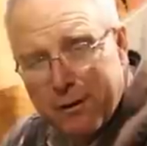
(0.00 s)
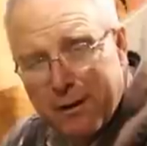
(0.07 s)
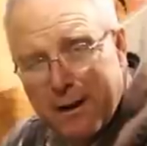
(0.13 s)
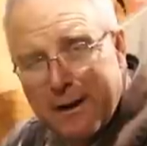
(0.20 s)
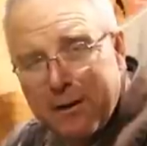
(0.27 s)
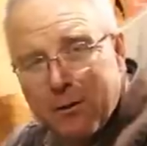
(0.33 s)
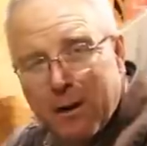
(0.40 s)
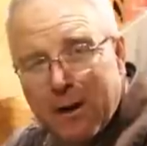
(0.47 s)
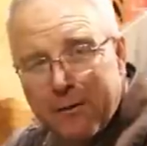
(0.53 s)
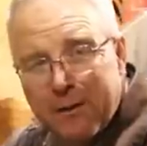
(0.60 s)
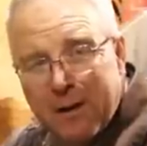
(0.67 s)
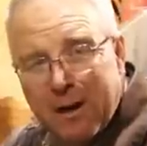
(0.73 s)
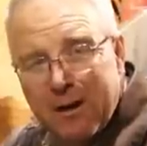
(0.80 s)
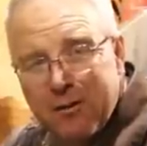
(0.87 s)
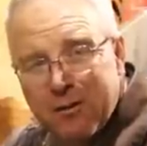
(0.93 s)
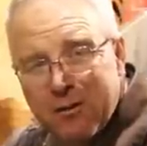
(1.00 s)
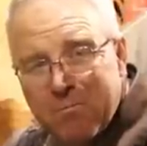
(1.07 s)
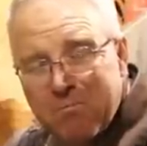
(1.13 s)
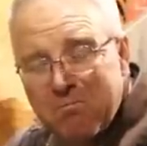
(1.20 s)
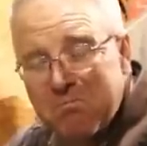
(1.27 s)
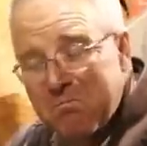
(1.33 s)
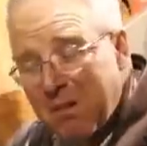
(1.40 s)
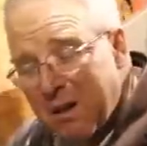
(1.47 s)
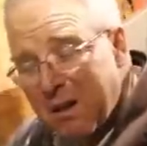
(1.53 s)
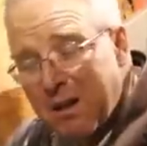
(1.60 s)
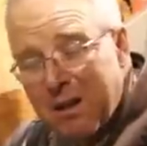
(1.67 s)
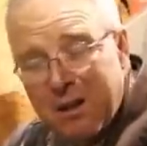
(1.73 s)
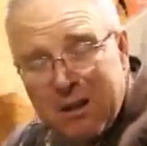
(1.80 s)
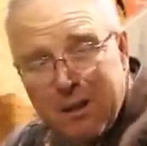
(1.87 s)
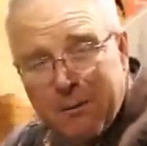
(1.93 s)
delayed gratification,
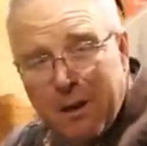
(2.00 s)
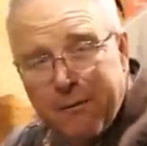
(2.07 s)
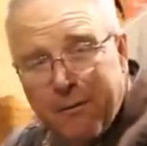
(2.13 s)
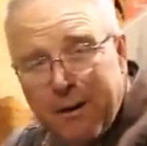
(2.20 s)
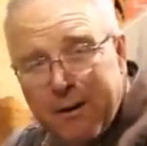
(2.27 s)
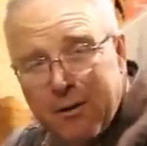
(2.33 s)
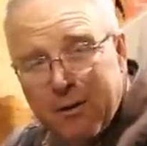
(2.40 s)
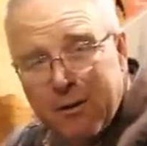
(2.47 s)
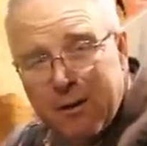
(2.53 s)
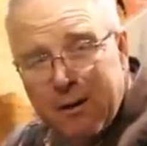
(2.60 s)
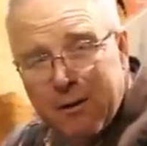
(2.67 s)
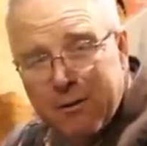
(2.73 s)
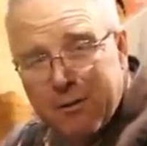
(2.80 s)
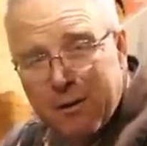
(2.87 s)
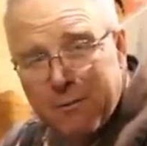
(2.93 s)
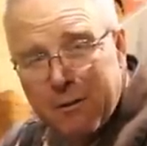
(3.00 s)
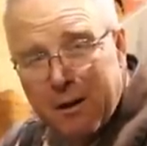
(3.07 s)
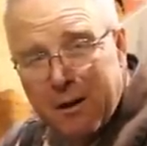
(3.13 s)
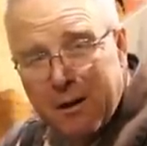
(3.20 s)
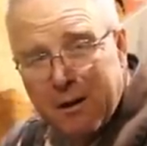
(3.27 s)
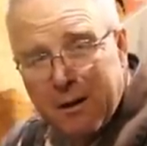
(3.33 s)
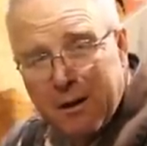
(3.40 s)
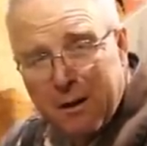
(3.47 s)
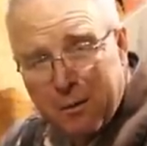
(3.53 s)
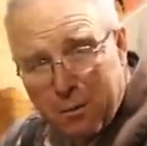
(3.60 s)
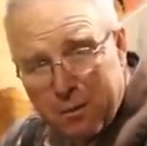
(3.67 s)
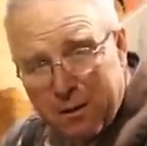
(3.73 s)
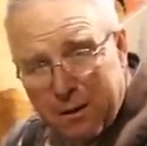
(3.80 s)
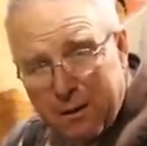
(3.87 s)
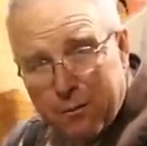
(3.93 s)
you might find a good deal someday.
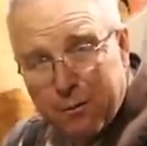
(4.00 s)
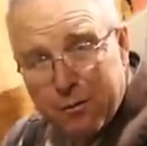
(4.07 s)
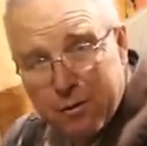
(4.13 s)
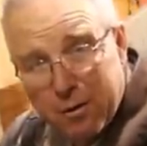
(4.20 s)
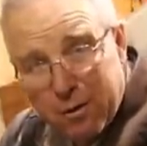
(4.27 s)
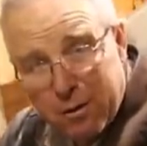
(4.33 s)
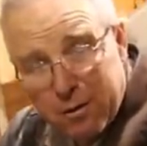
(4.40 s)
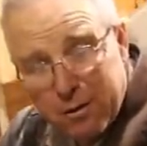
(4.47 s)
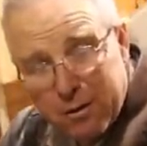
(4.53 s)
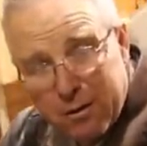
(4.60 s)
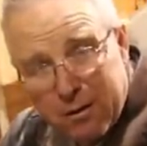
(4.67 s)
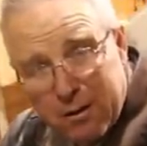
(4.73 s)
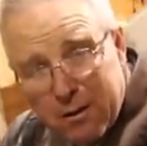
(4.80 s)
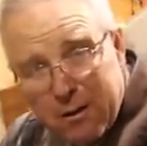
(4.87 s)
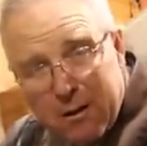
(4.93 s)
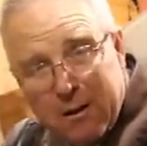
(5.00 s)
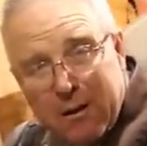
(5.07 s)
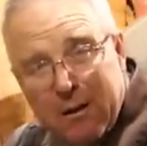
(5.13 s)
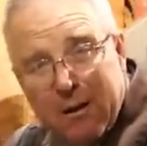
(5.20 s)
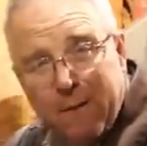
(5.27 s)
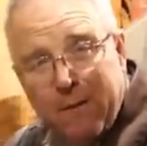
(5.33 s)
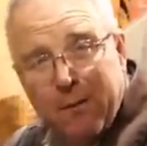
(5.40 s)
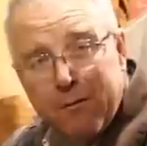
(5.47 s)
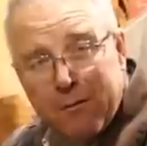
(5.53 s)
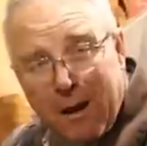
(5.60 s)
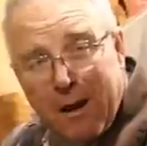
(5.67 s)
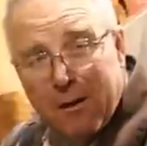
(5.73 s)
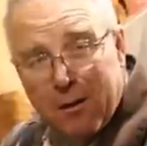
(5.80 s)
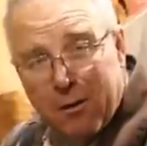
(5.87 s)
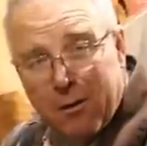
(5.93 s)
One thing's for sure: if you've
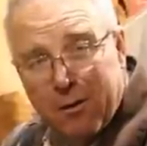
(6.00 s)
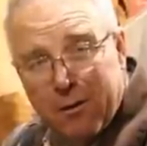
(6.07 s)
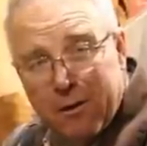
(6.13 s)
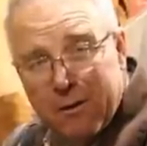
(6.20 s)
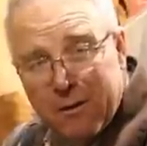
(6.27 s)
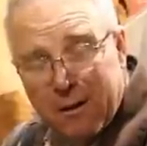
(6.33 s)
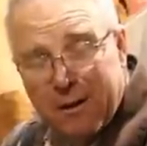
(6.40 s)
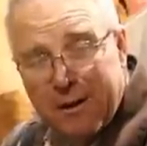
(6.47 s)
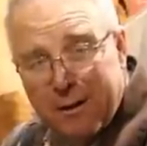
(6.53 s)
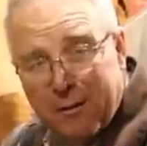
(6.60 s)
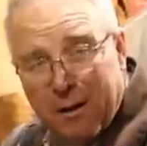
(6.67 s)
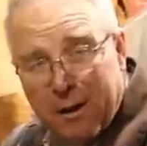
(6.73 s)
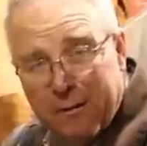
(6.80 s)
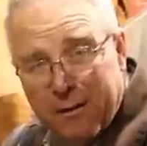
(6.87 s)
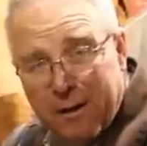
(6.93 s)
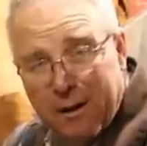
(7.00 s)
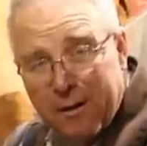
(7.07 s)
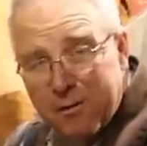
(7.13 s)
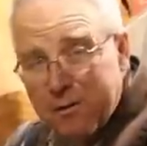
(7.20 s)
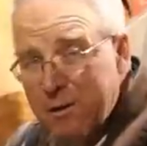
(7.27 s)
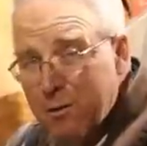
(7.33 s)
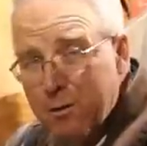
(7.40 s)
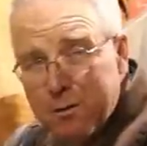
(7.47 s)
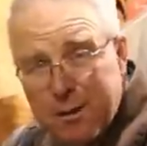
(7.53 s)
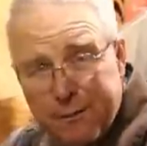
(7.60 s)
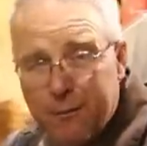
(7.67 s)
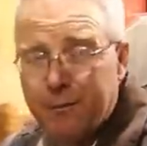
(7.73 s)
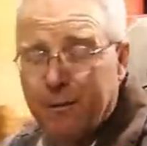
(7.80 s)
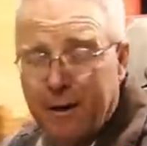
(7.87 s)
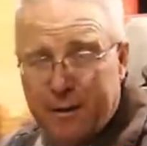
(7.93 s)
not learned delayed gratification, you will
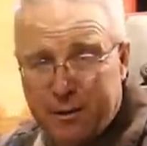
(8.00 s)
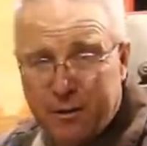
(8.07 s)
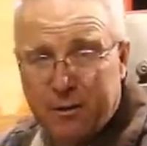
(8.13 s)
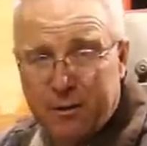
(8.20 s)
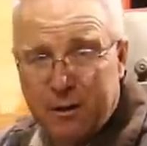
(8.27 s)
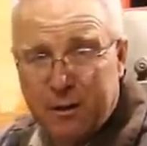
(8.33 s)
never find a good